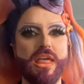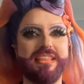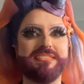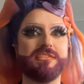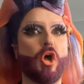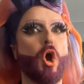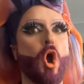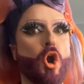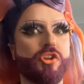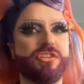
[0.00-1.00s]
This is
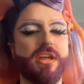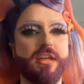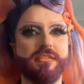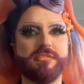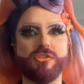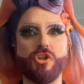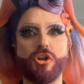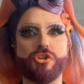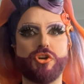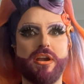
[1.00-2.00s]
art. This is
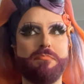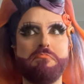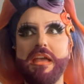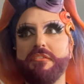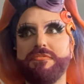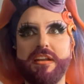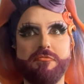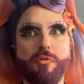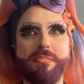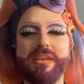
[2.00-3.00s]
not trying to make fun
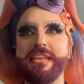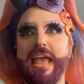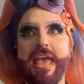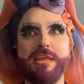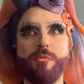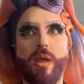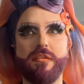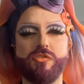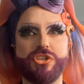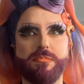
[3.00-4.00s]
of women in any
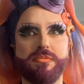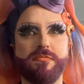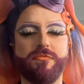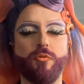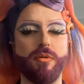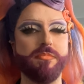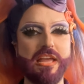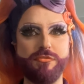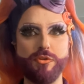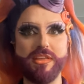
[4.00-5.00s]
way, shapes, and forms.
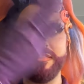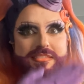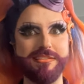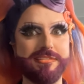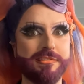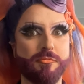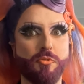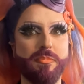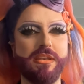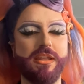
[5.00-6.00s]
If you think this is a
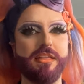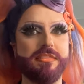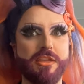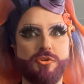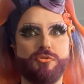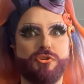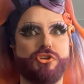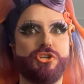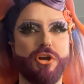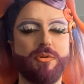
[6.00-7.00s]
woman, then you are
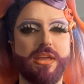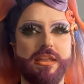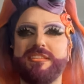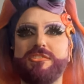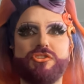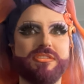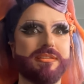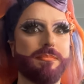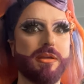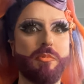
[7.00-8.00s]
joking. This is just
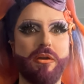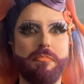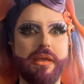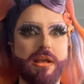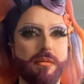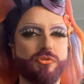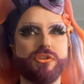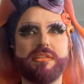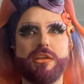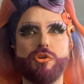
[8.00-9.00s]
somebody wearing makeup,
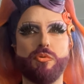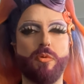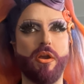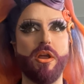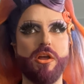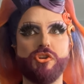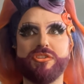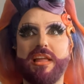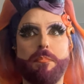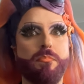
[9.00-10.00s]
just like you would wear,
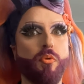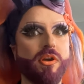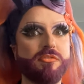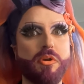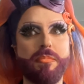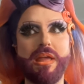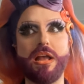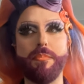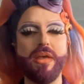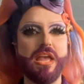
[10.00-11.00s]
just like boys wear
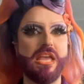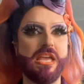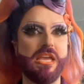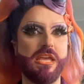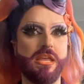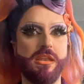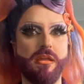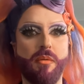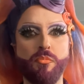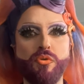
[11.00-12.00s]
makeup
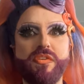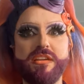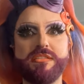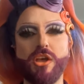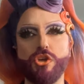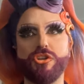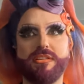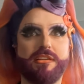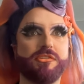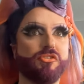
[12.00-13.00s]
in movies, just
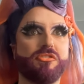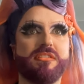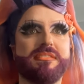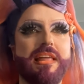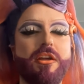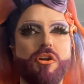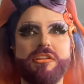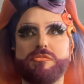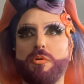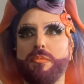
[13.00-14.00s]
like Cirque du Soleil
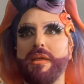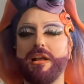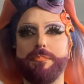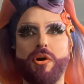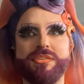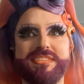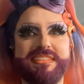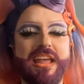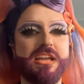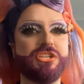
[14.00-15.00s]
artists wear makeup on
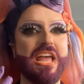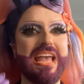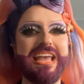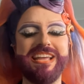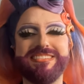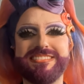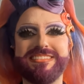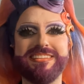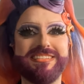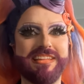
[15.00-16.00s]
stage. It's
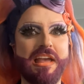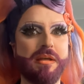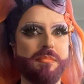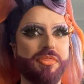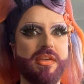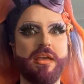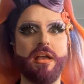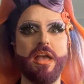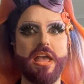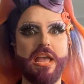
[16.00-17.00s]
the same
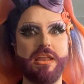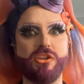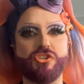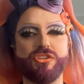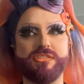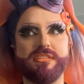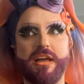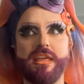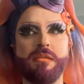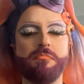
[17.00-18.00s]
thing. It is just
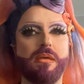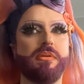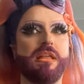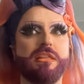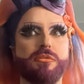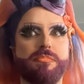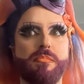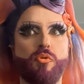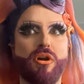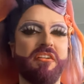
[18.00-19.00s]
done in maybe a little bit
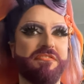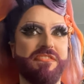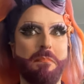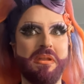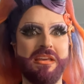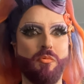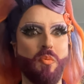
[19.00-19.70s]
more effeminate